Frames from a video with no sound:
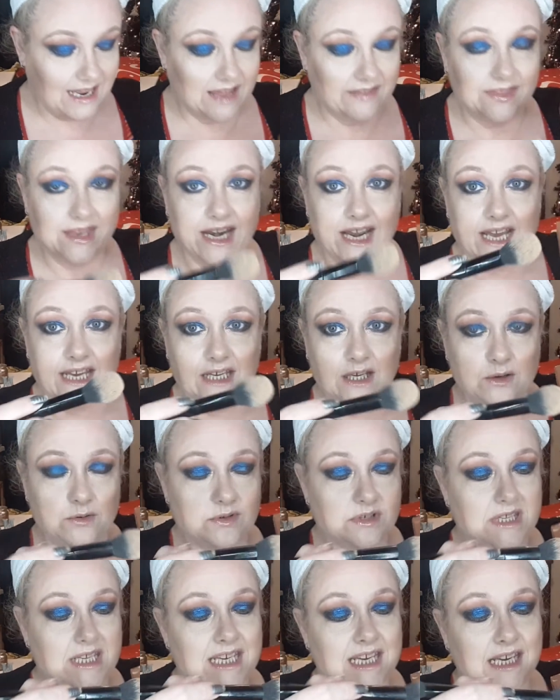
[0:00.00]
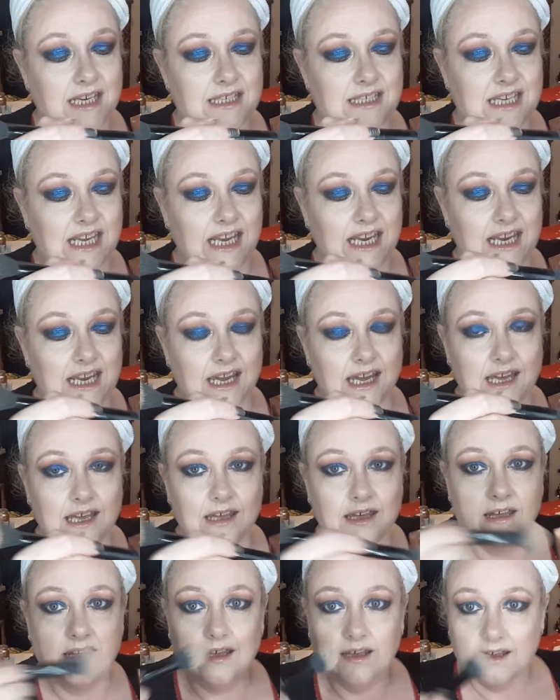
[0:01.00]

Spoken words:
And then I used this here